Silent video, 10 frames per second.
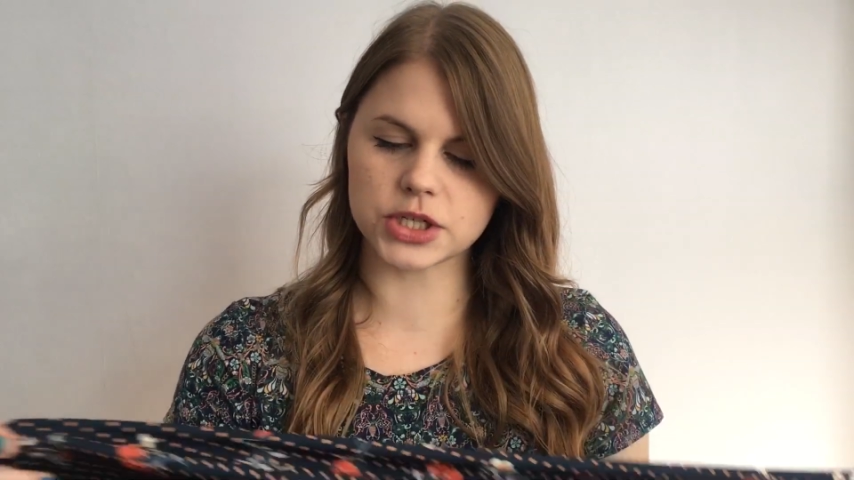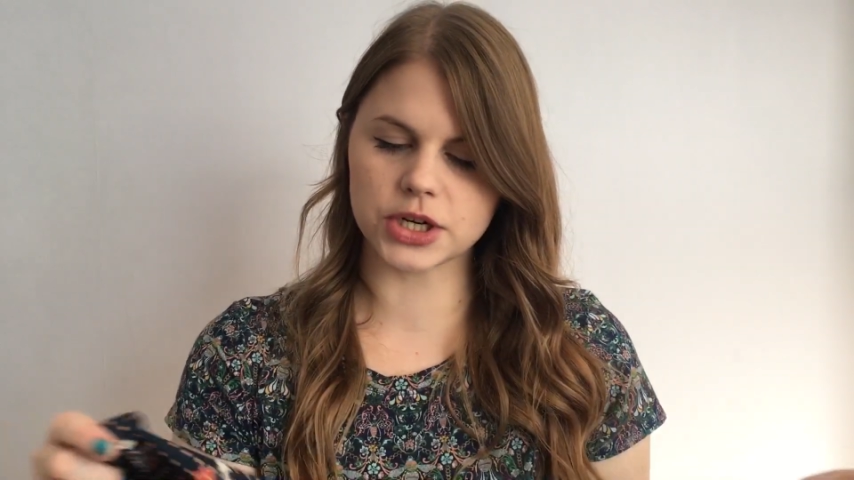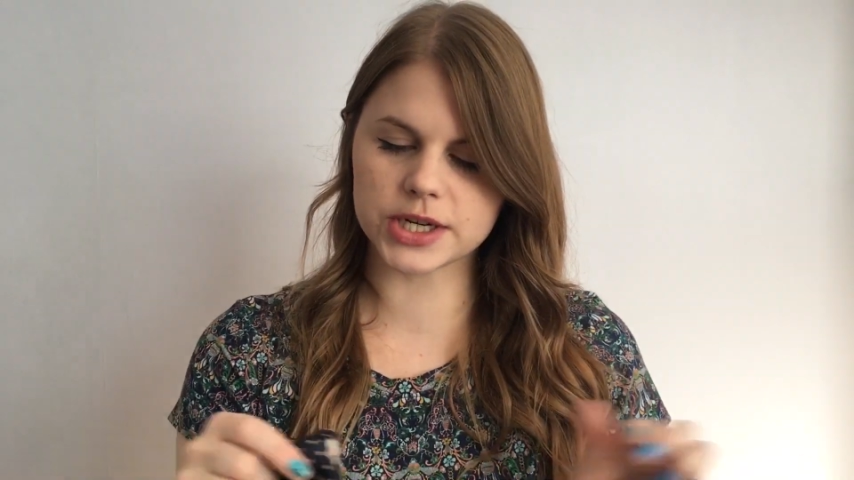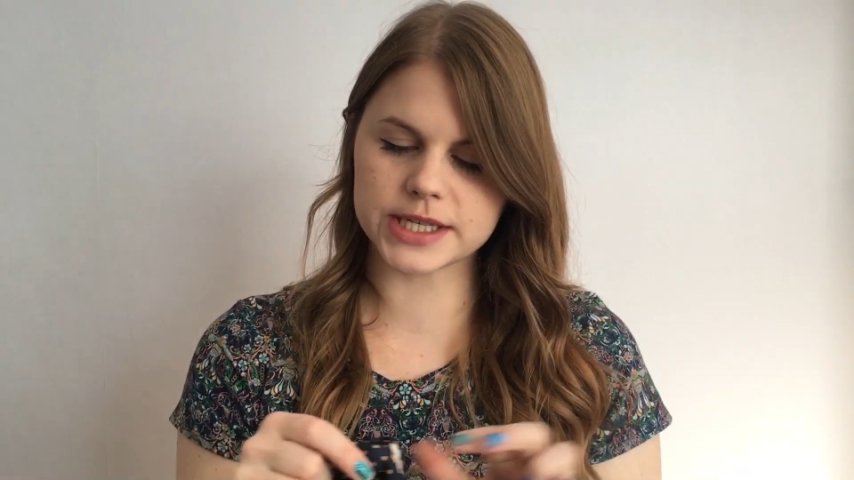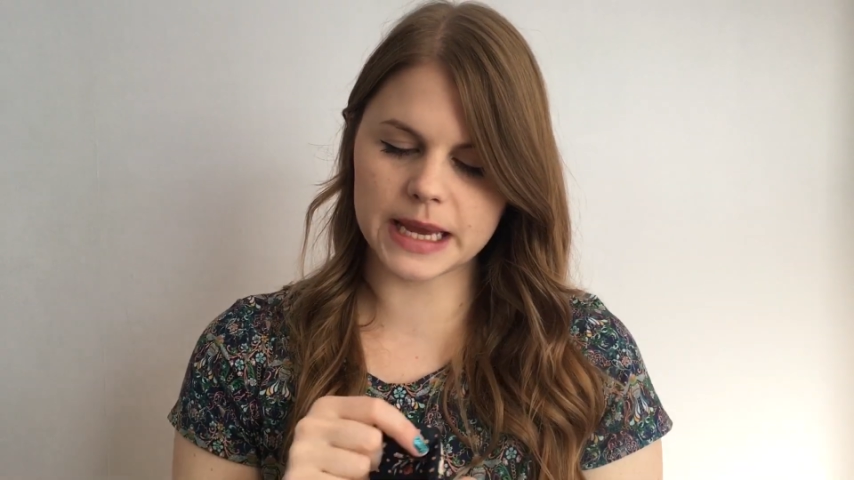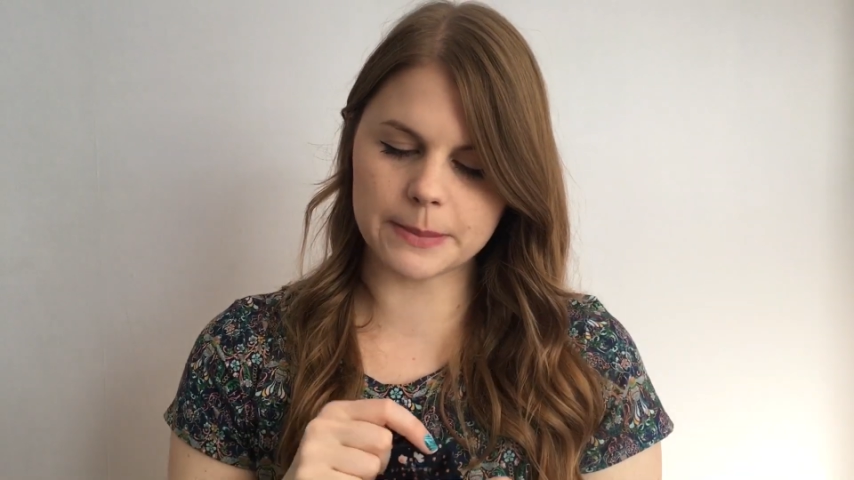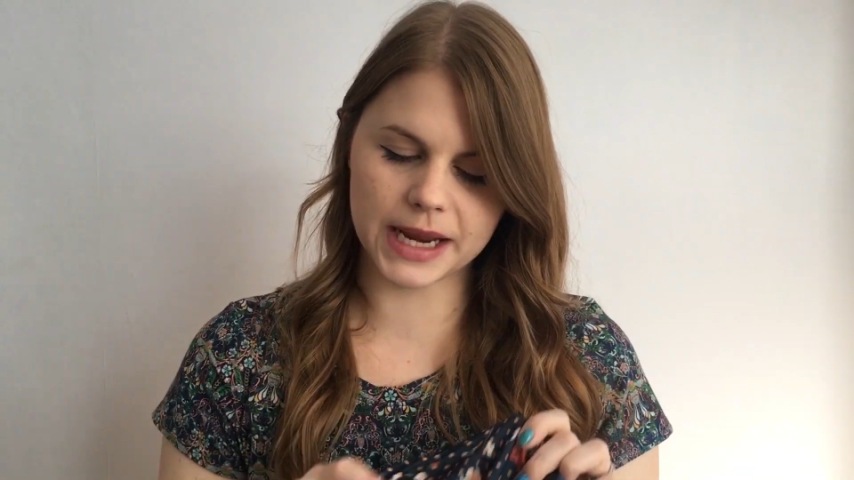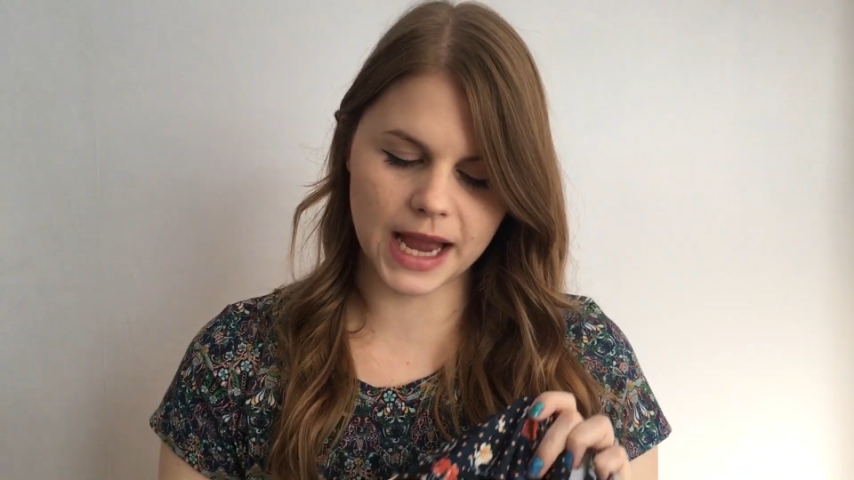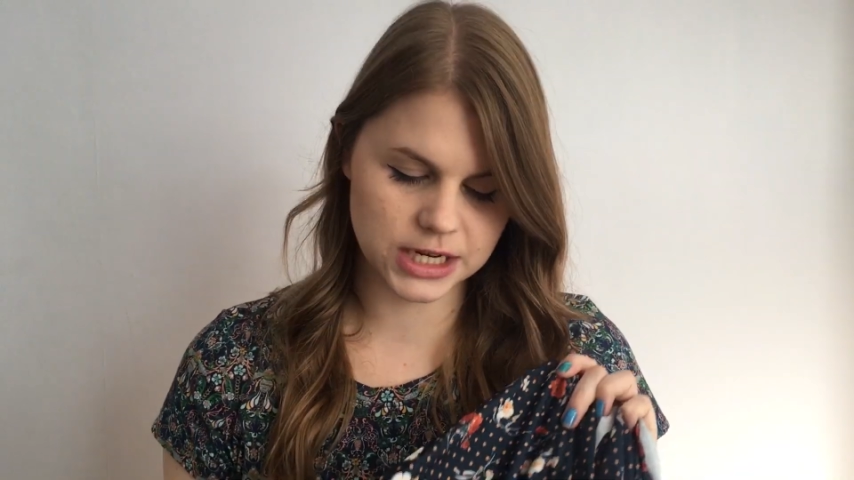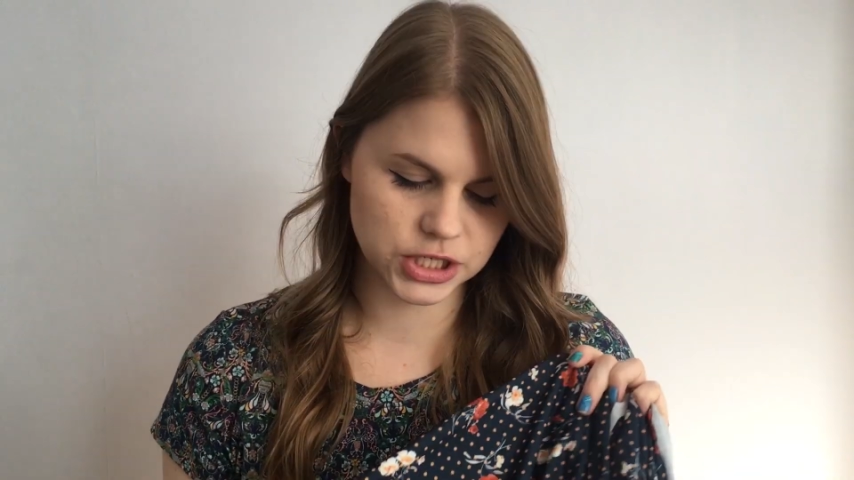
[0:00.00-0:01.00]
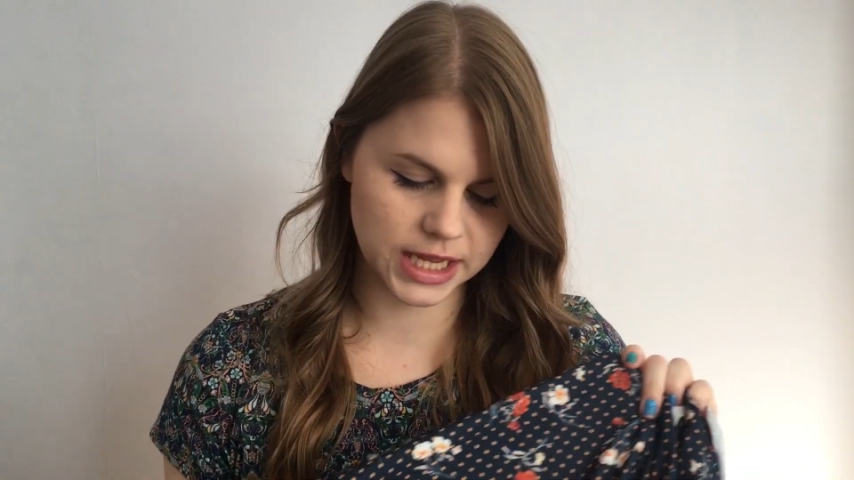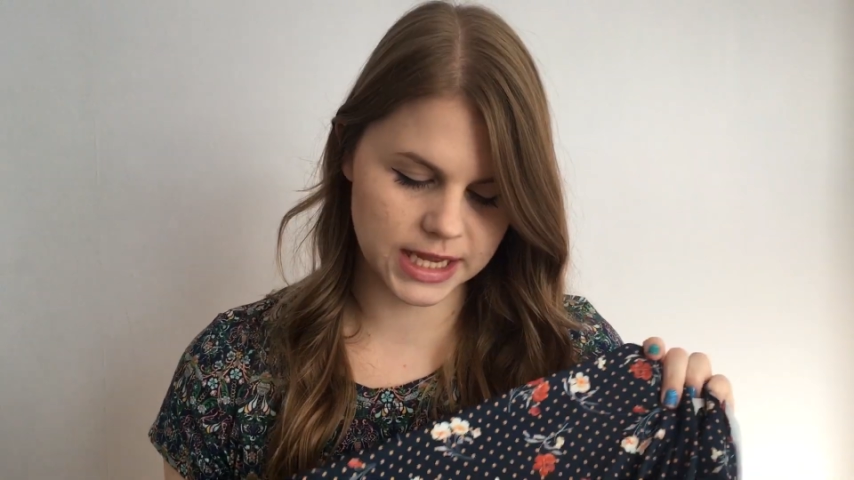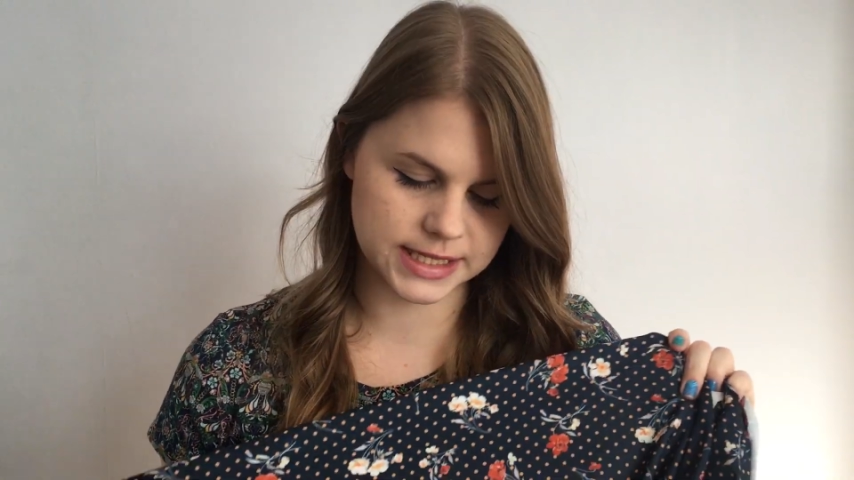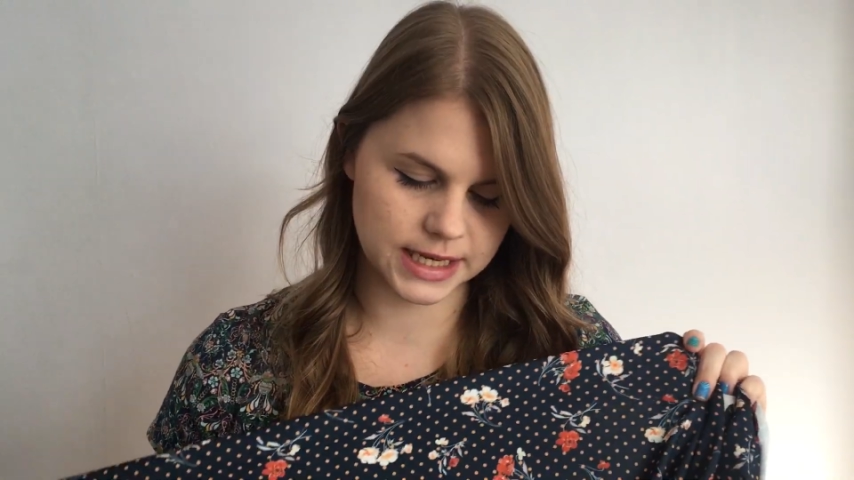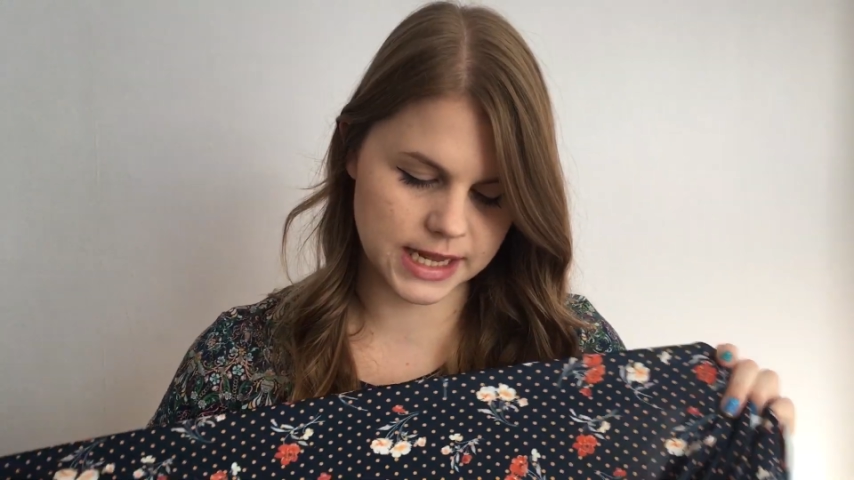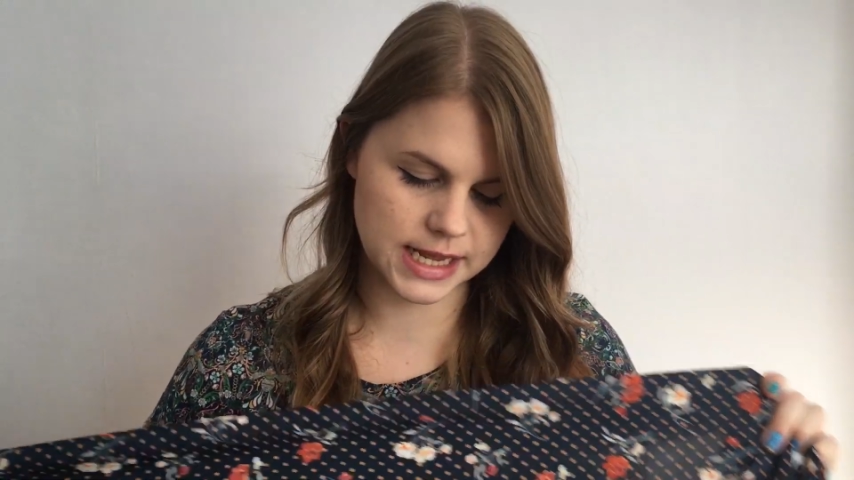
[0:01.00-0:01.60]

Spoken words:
jersey, but it actually isn't.